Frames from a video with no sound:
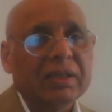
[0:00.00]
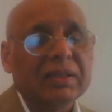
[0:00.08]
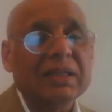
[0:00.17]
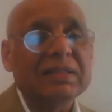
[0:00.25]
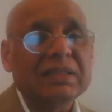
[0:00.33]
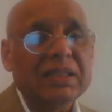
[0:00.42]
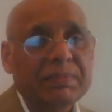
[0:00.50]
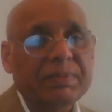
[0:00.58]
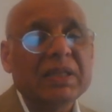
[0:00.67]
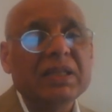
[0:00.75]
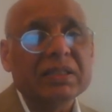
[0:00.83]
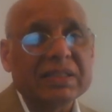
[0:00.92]
then
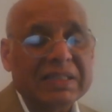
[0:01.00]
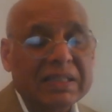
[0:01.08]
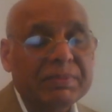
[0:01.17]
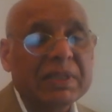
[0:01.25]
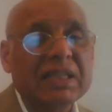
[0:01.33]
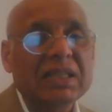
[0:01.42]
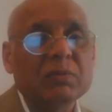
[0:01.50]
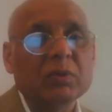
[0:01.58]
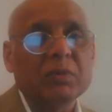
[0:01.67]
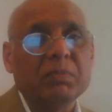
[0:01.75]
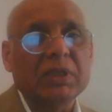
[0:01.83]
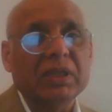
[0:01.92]
CBT
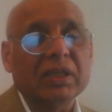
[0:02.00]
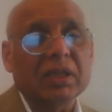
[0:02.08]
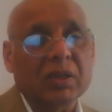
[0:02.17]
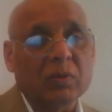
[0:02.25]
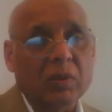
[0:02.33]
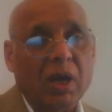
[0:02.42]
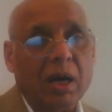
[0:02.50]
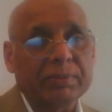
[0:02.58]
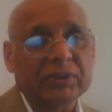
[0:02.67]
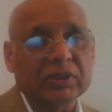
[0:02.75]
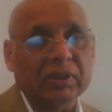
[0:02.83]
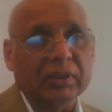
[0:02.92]
would be a good
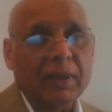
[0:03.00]
option.